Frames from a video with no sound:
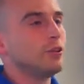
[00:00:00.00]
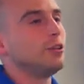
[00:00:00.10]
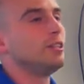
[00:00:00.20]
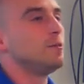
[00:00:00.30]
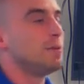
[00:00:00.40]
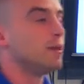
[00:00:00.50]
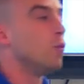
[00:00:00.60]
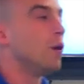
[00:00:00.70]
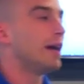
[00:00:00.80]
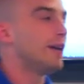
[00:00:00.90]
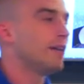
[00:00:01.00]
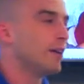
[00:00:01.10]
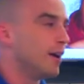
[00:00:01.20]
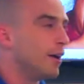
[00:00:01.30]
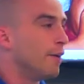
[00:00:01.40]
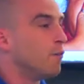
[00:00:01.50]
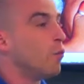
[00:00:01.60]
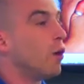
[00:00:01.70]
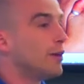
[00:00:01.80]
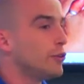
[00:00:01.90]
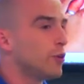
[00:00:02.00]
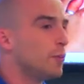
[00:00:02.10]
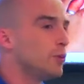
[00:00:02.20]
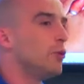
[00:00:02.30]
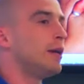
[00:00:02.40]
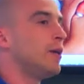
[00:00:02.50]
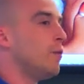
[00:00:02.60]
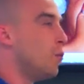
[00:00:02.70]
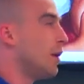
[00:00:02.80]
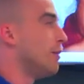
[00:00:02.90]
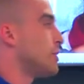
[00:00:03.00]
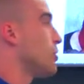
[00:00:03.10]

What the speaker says: You need to be aware of what you're uploading, where it's